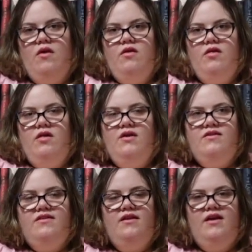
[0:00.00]
Let's
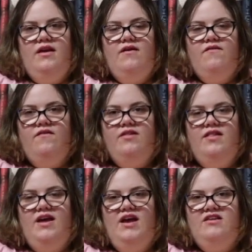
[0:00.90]
see for the
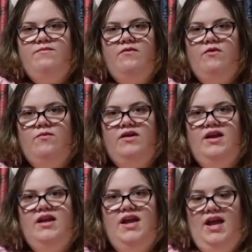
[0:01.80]
last book what we're
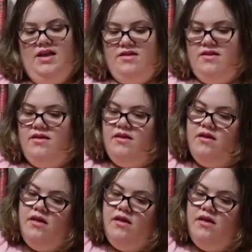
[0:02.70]
going to get.